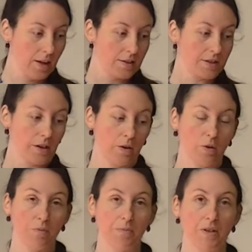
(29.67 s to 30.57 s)
So
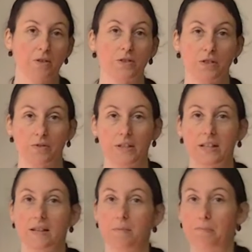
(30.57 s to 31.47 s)
minerals are
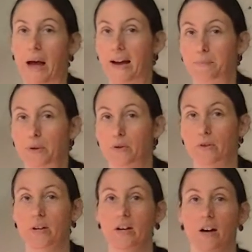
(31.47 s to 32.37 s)
really the backbone
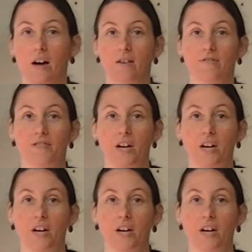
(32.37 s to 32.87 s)
of